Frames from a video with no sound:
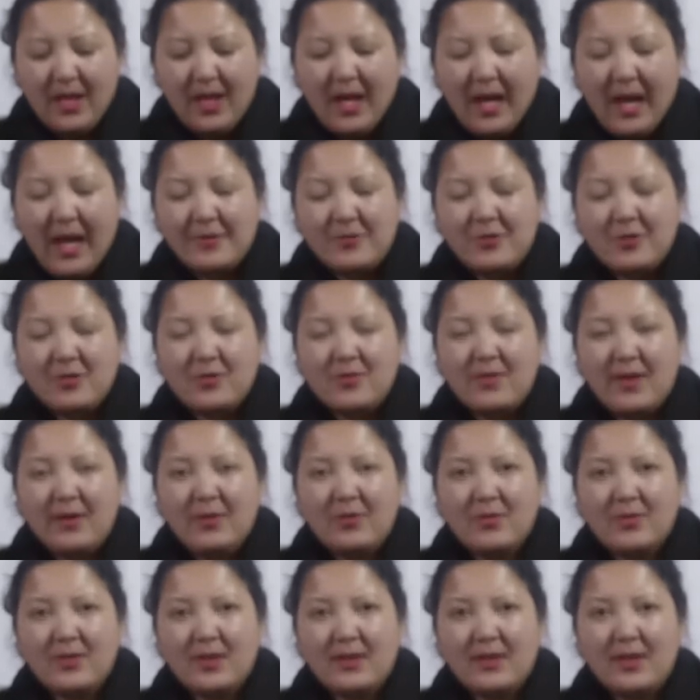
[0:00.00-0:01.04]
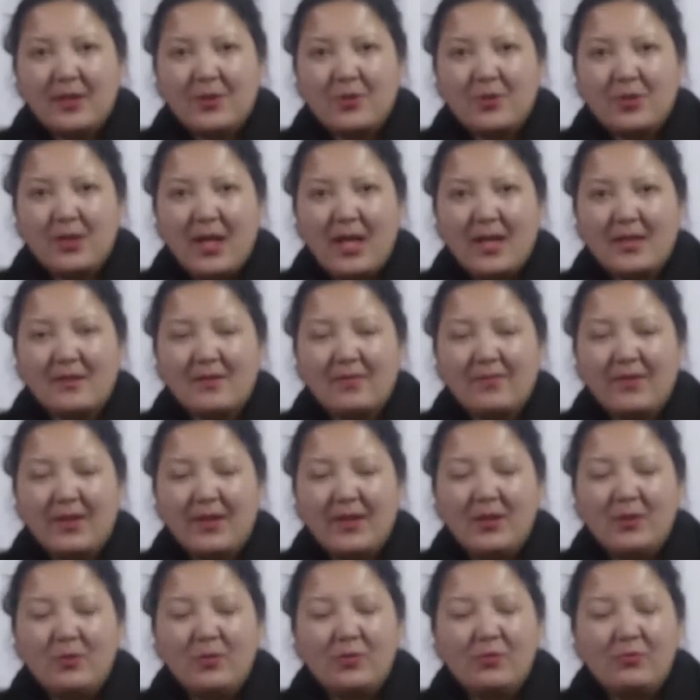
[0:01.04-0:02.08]
And she's trying to say that she has a
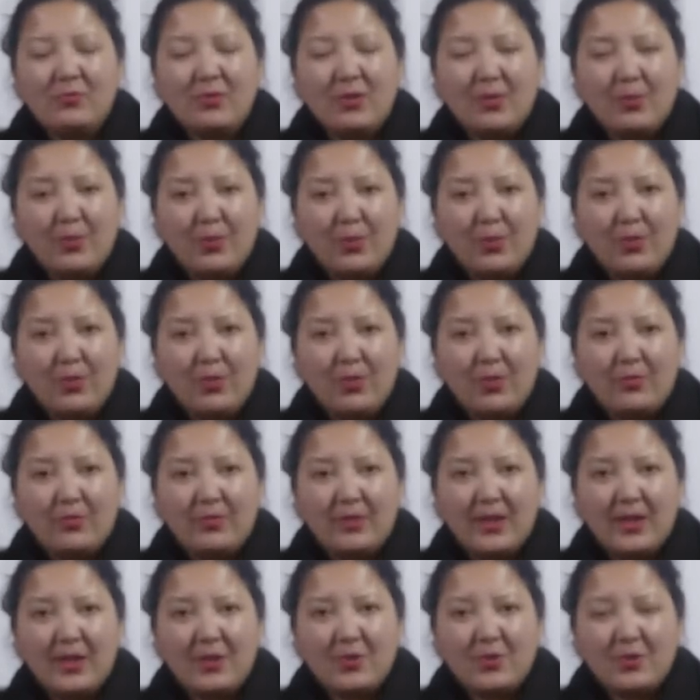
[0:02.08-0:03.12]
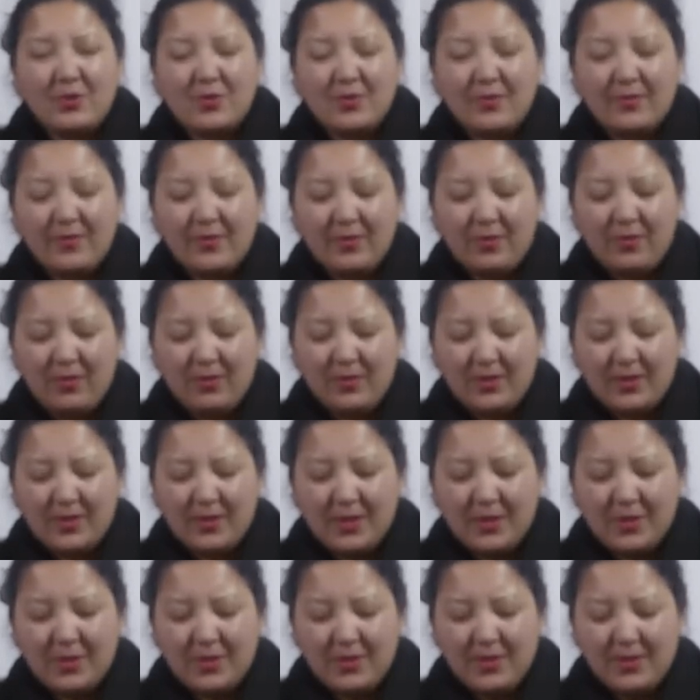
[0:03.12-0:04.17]
very good rapport or relationship with all the
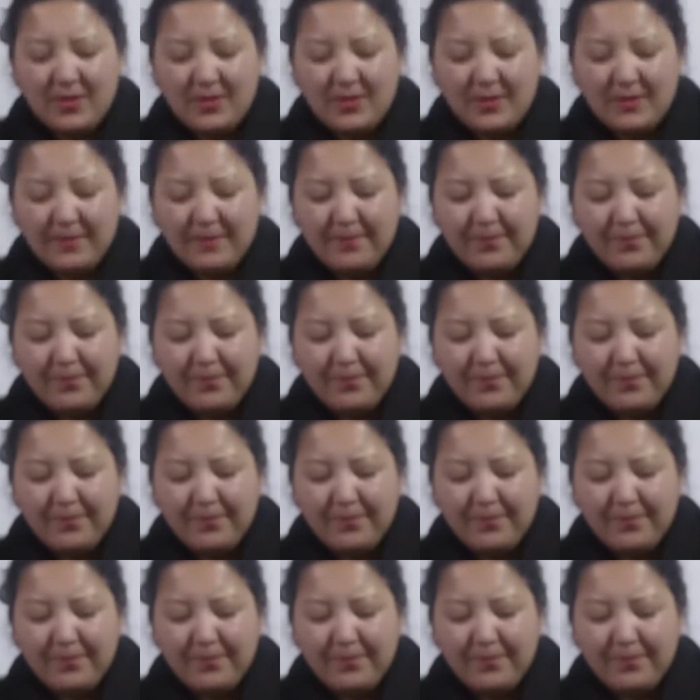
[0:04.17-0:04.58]
teachers,